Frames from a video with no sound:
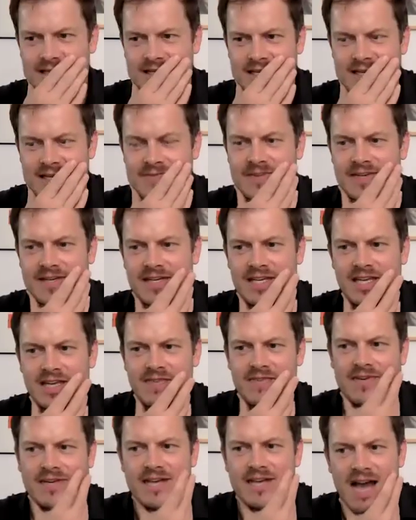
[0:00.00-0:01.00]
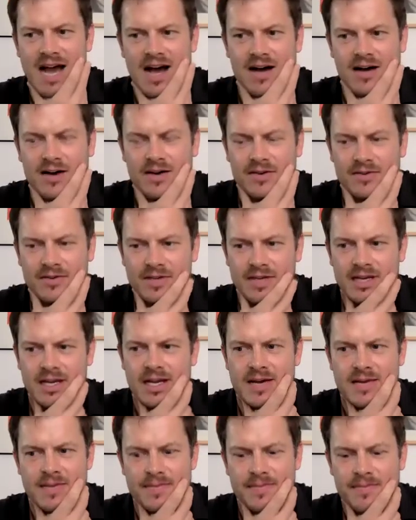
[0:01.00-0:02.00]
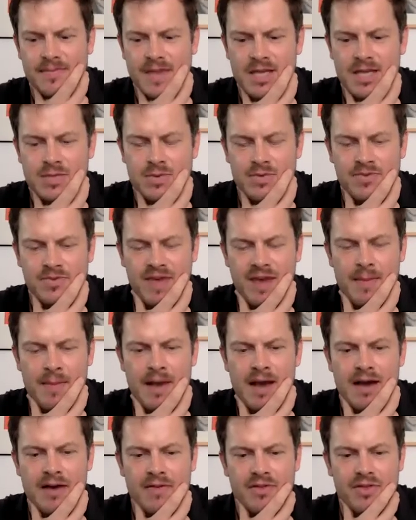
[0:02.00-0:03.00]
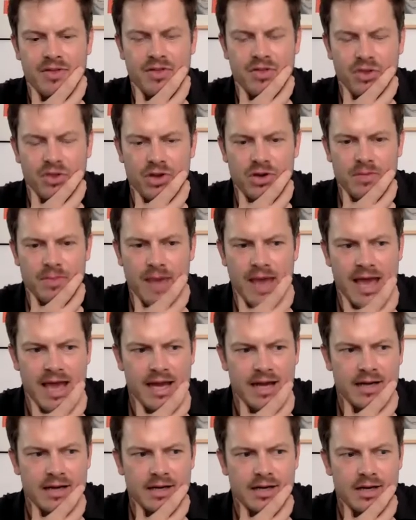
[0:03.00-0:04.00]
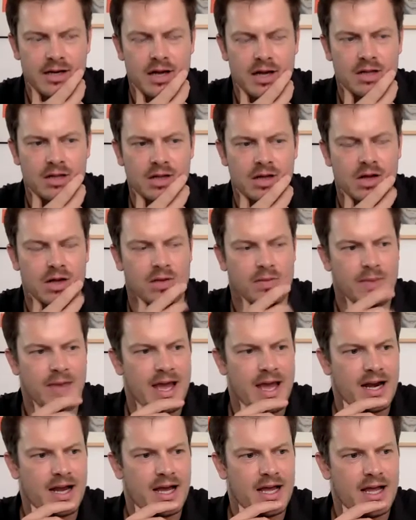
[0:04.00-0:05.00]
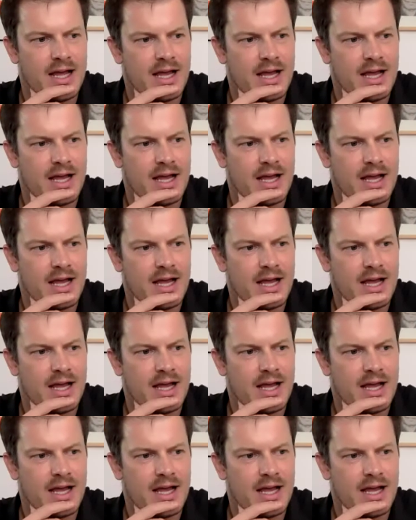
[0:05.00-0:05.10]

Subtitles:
even now, as we've come out of the third alcohol ban,